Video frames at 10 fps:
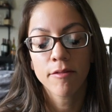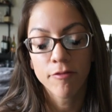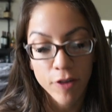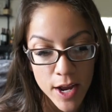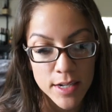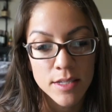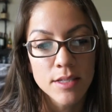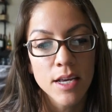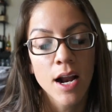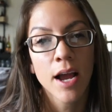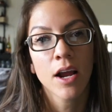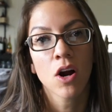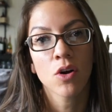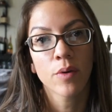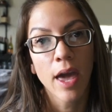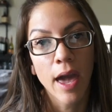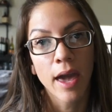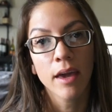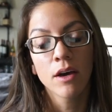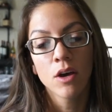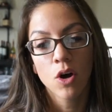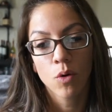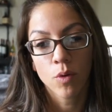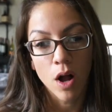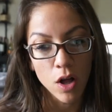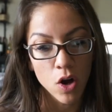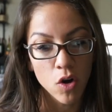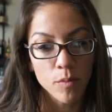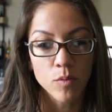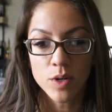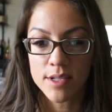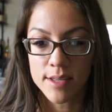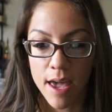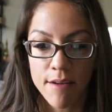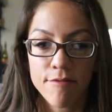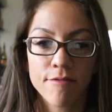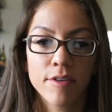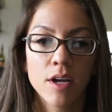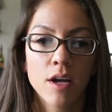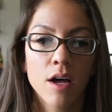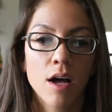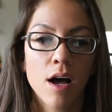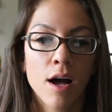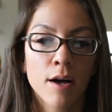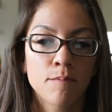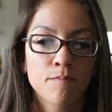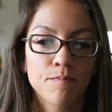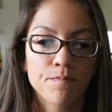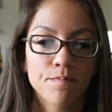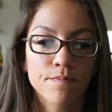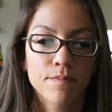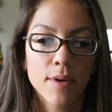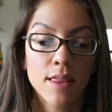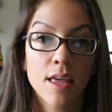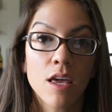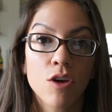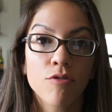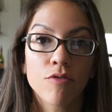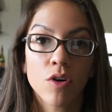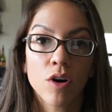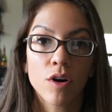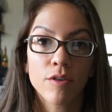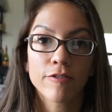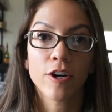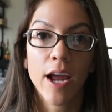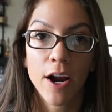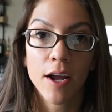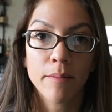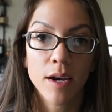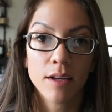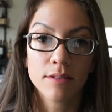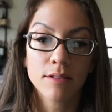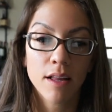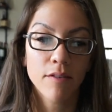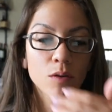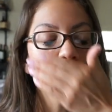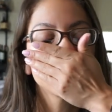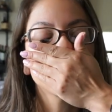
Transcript: my friends and I are okay. We're all home, we're safe. Um, and thank you for, for caring about us. Love you.